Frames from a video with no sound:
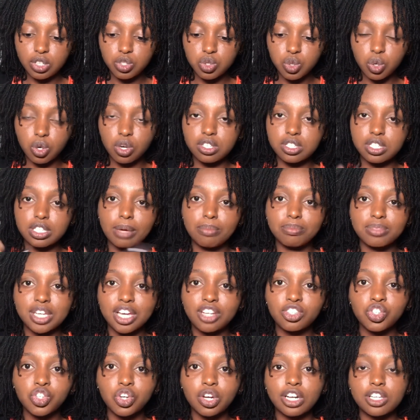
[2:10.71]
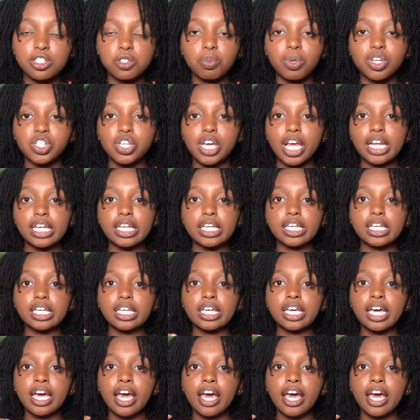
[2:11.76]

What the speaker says: to cause them tension, especially